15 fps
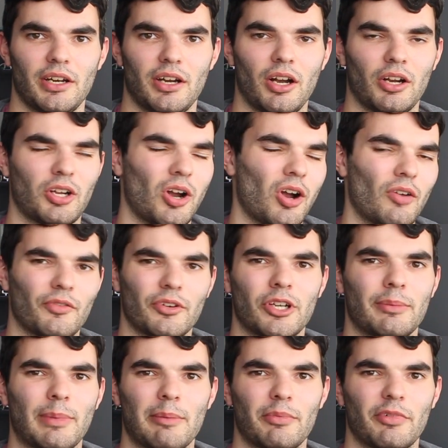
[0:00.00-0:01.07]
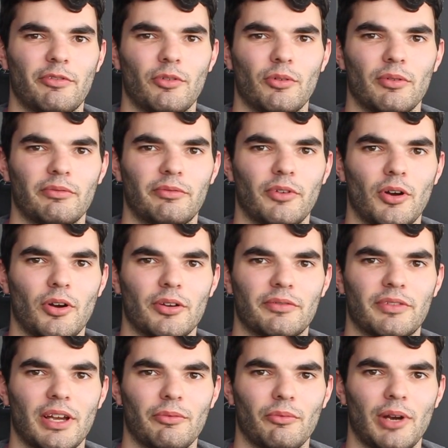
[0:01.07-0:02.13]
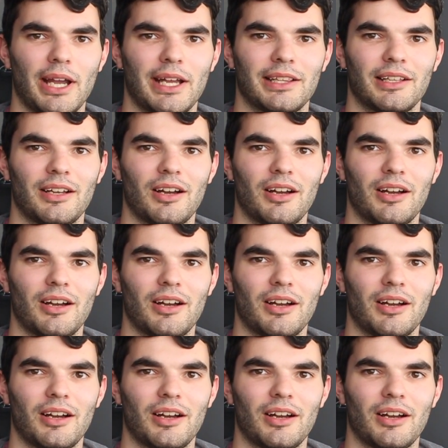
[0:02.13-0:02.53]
I can't really remember 4 and 5 that well.